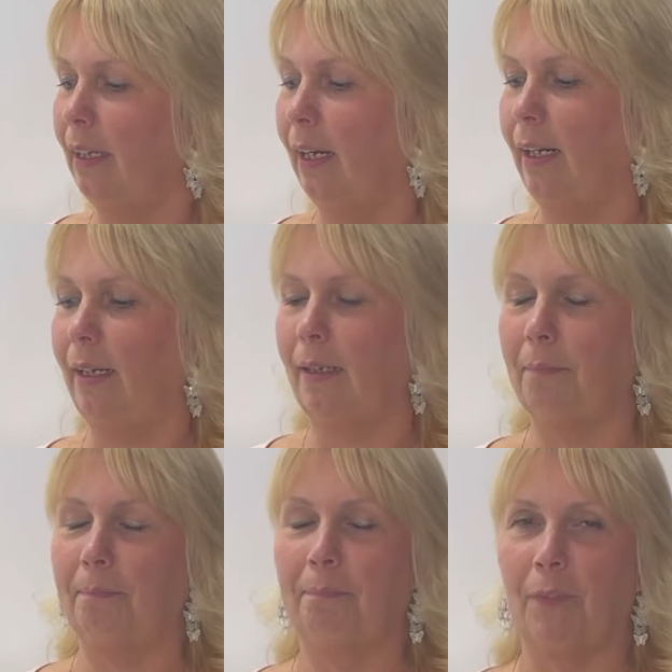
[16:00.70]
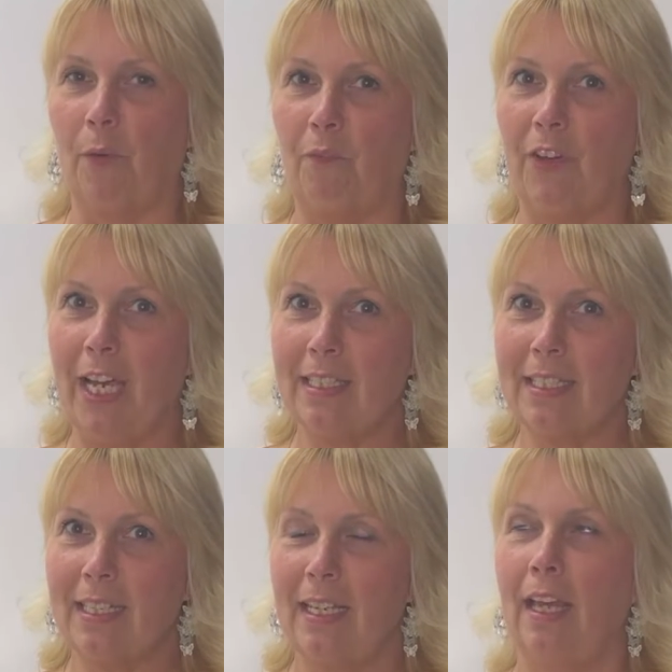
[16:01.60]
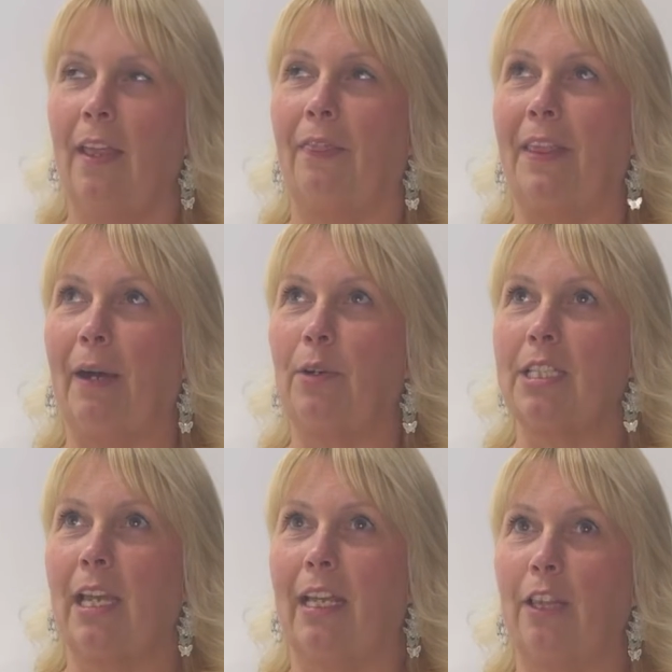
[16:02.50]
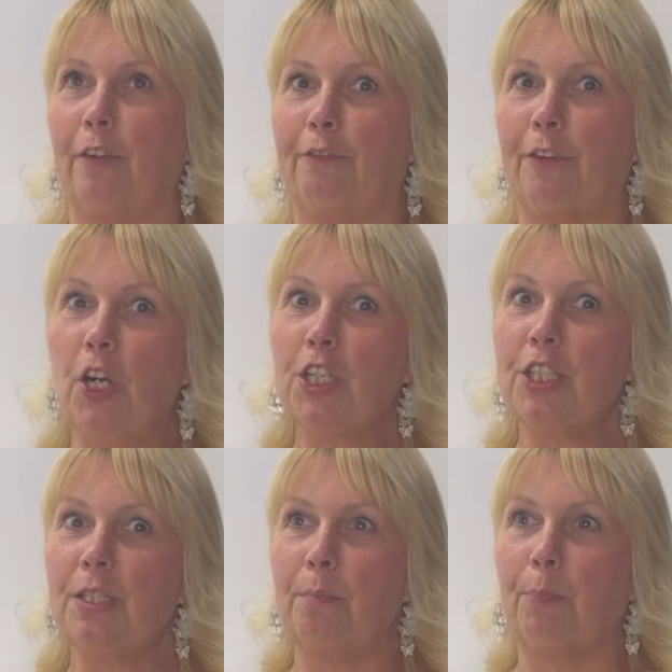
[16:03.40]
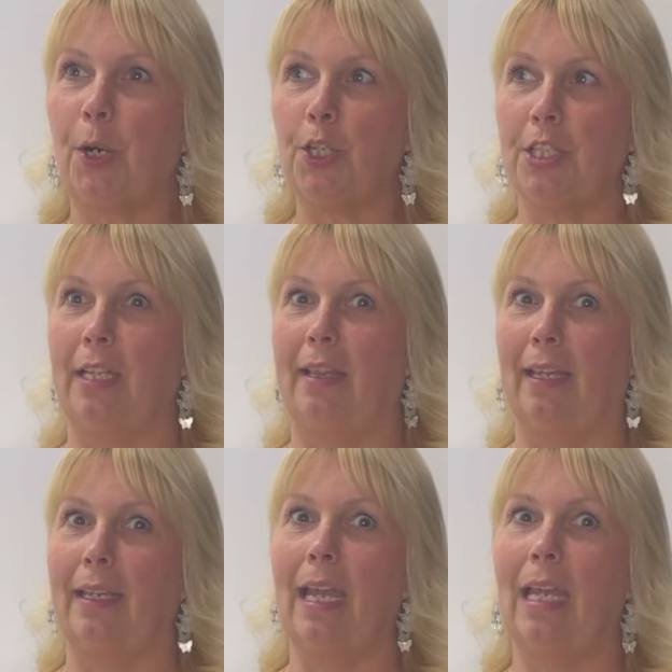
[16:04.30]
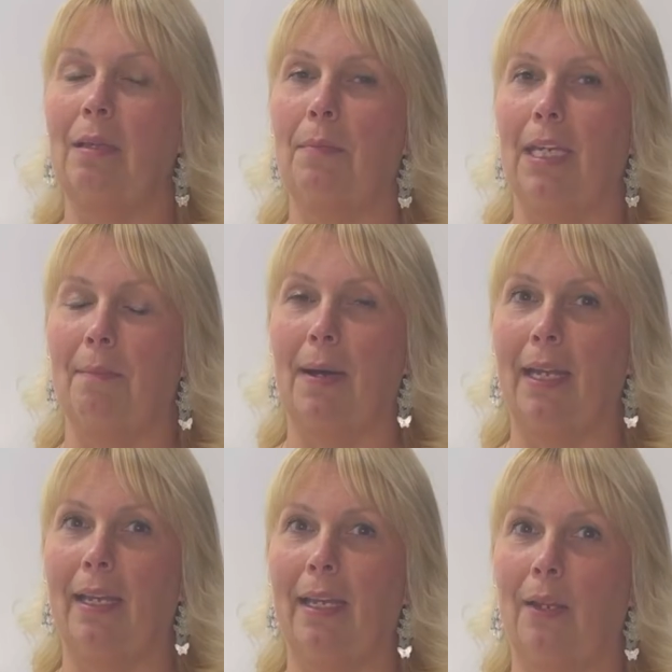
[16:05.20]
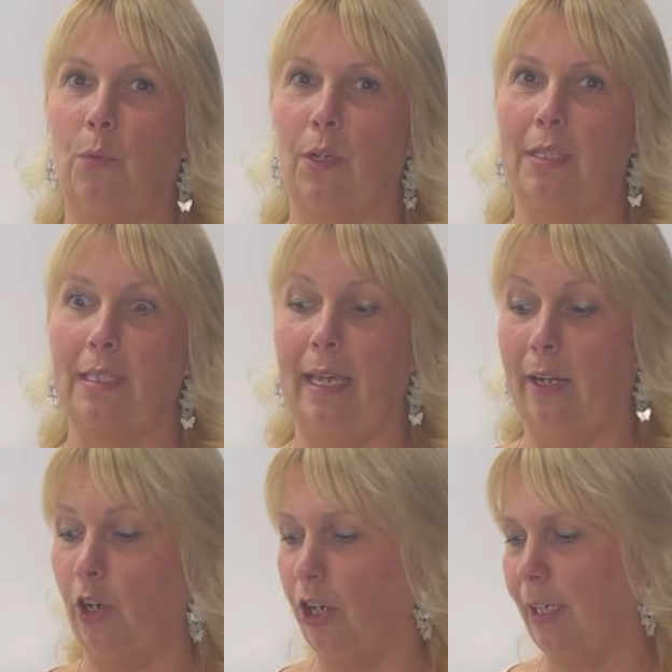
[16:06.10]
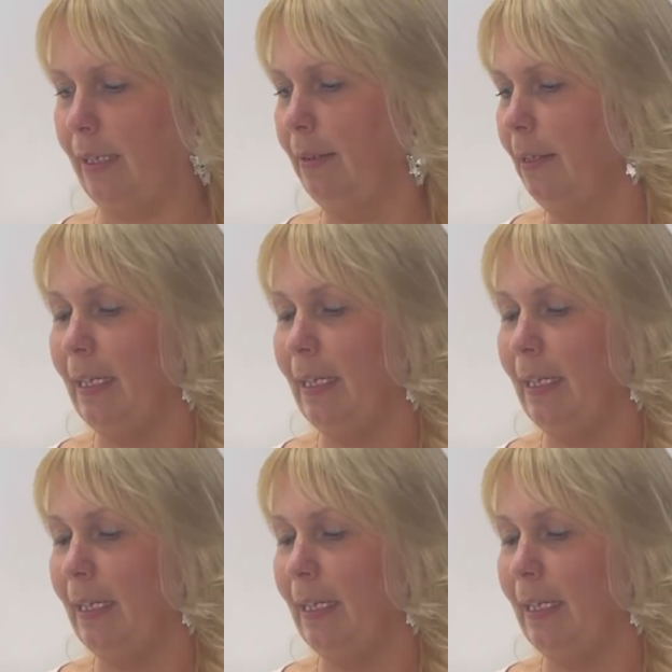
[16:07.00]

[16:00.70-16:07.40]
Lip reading: vest, that was like the first person that came in my head was Ed Hardy.